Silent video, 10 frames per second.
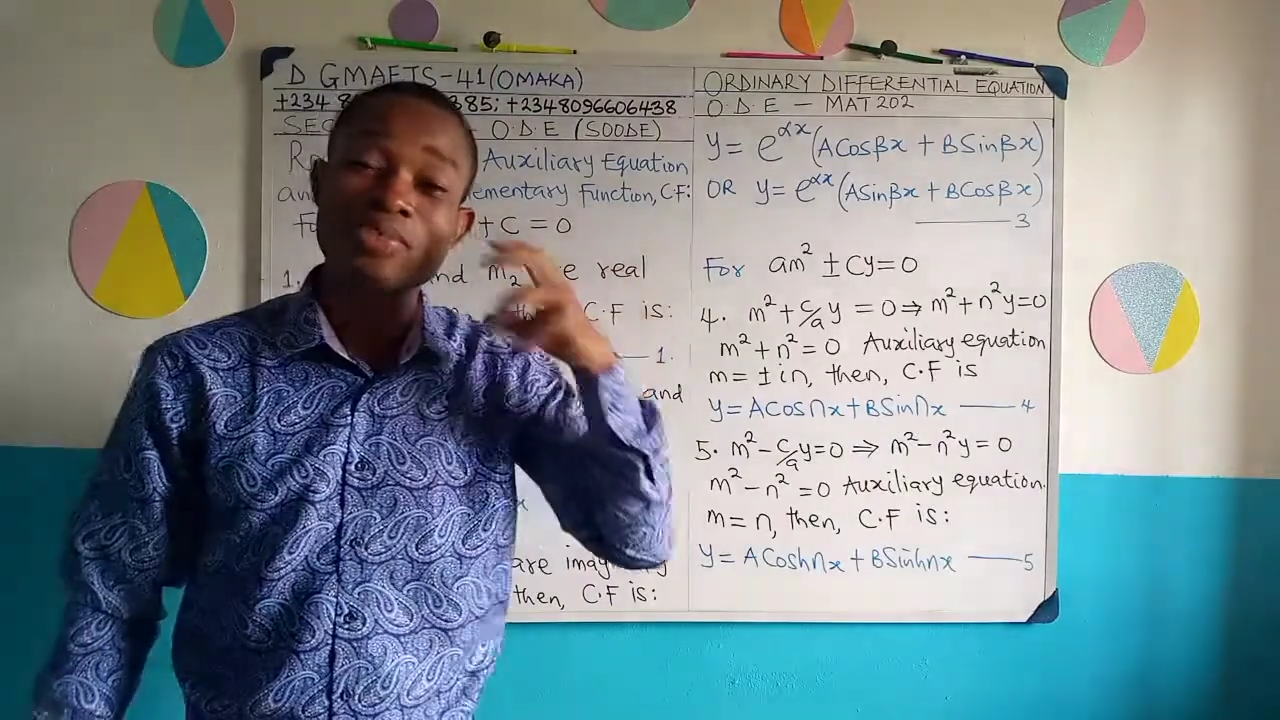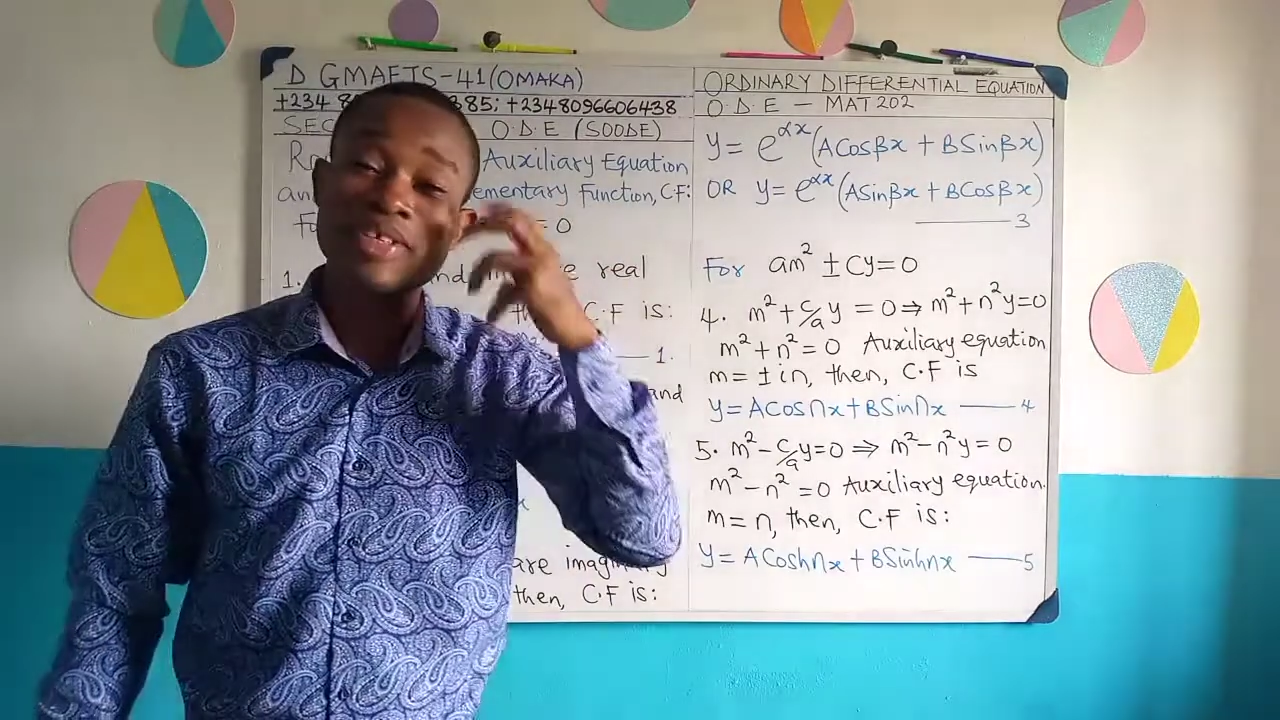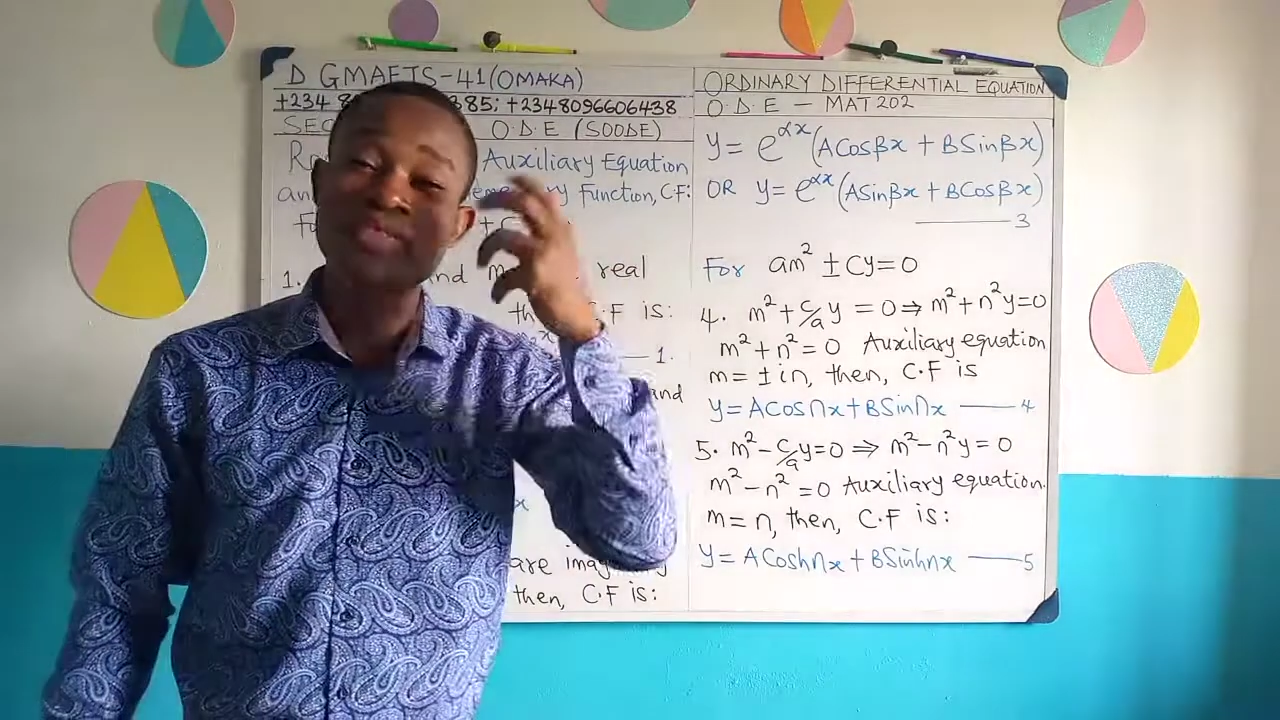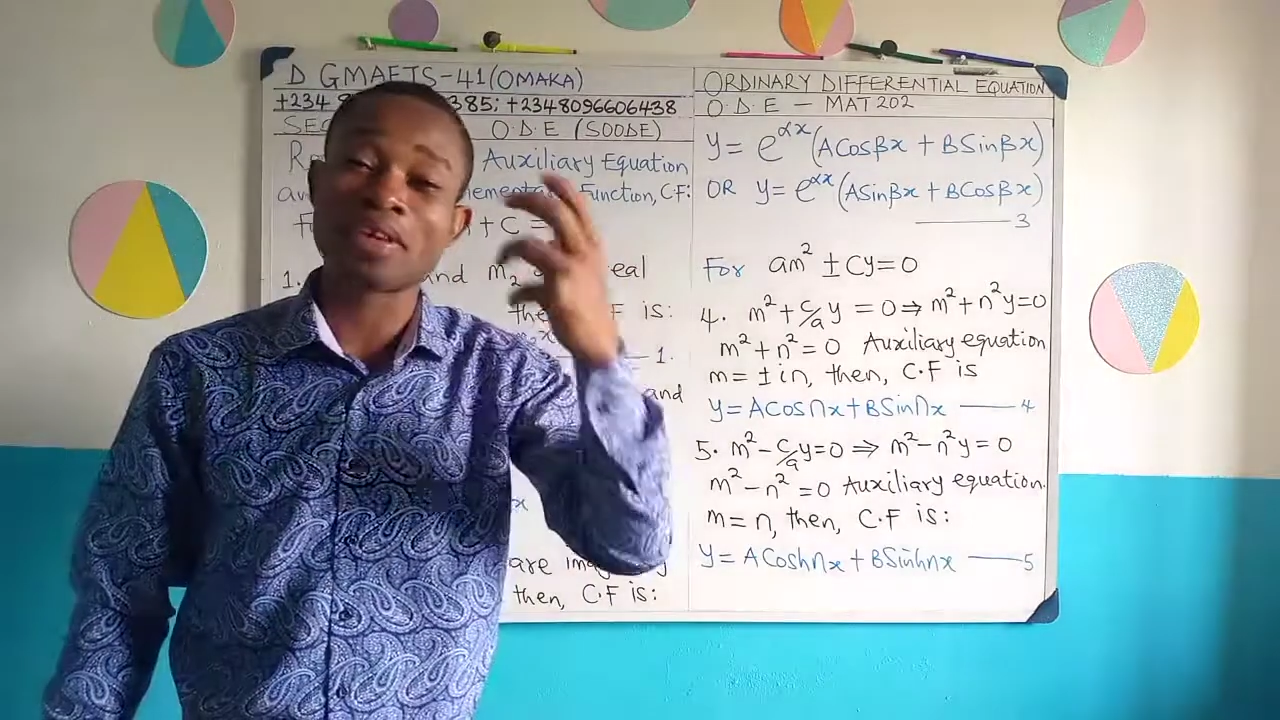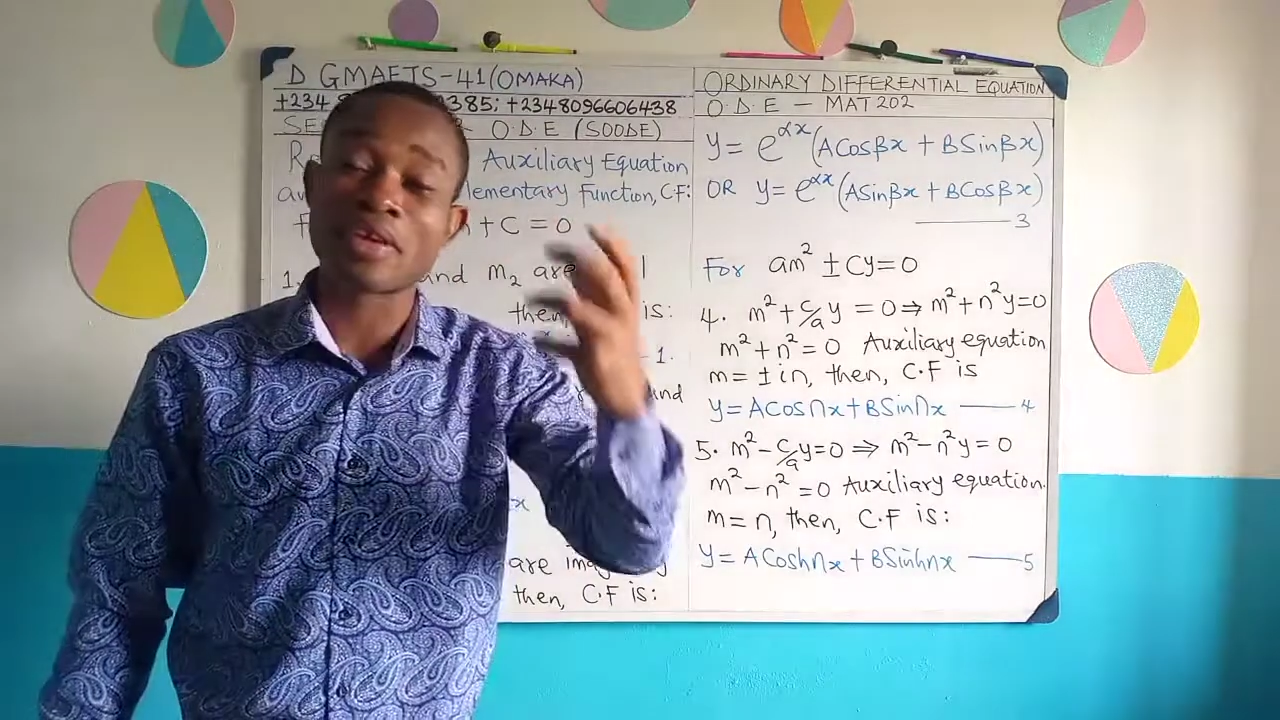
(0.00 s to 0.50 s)
you'll
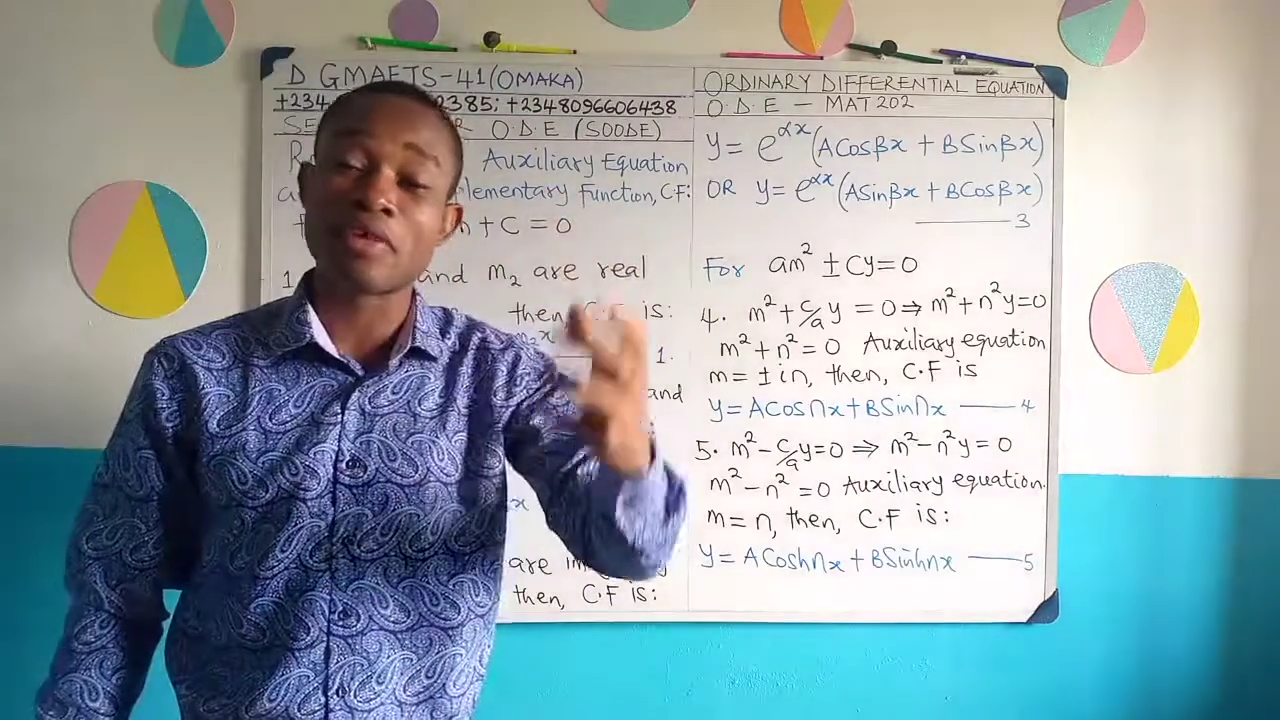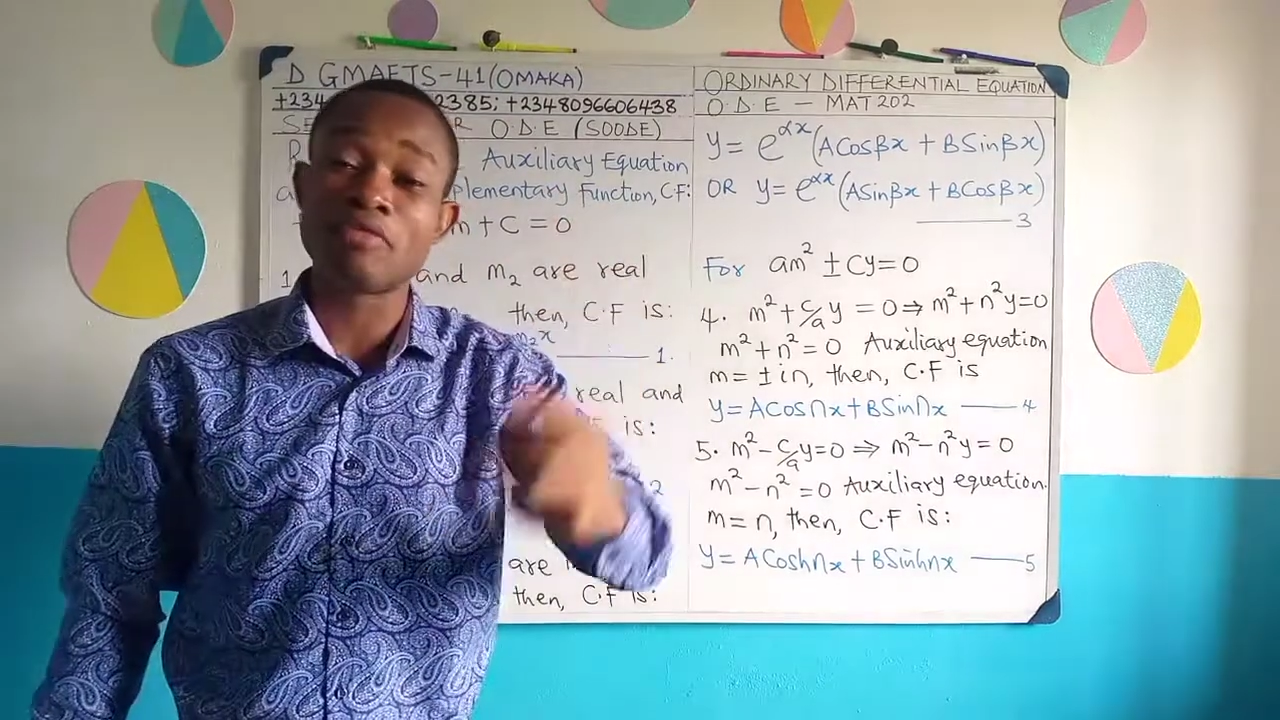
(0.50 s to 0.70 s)
be thinking